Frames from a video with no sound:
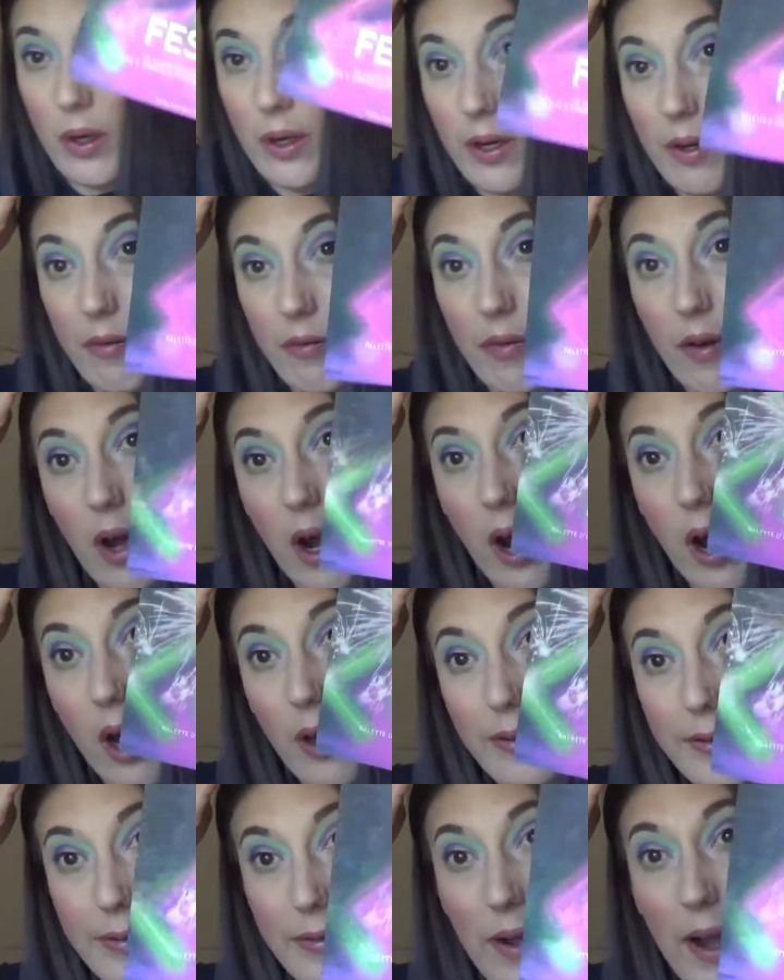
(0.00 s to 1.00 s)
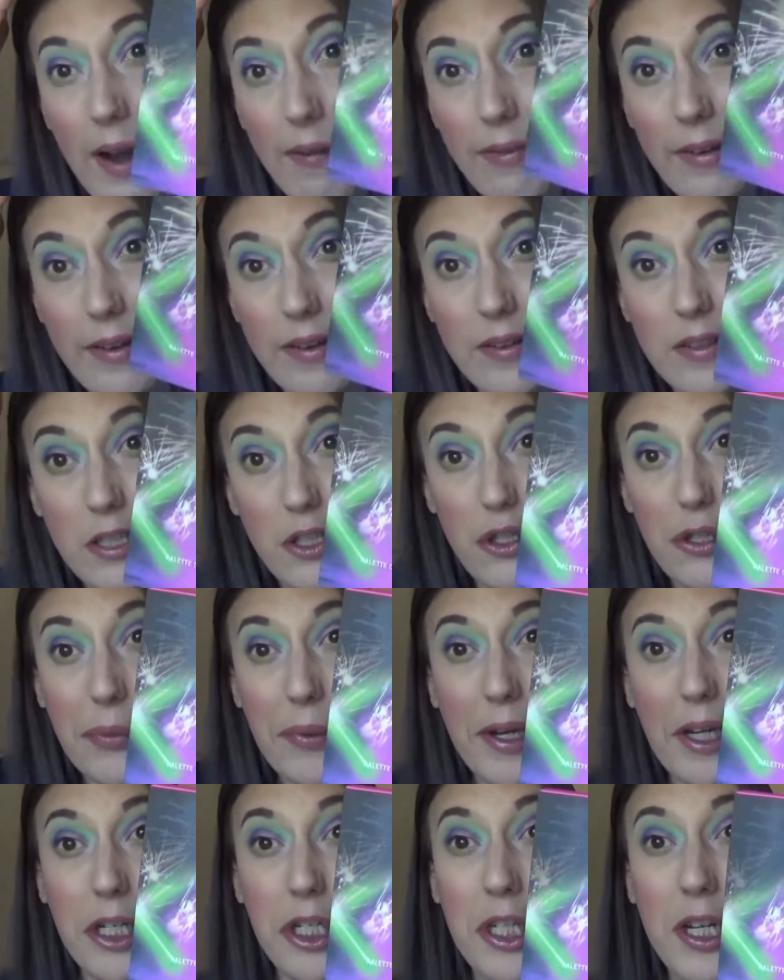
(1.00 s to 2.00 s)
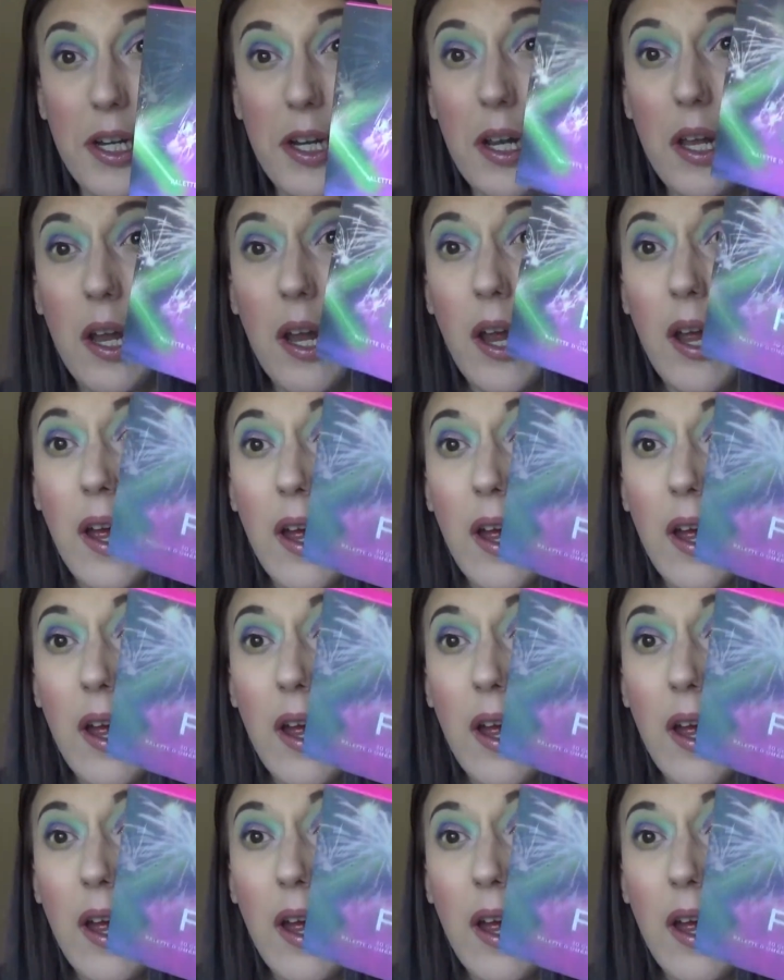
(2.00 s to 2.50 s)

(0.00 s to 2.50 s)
of holographic situation.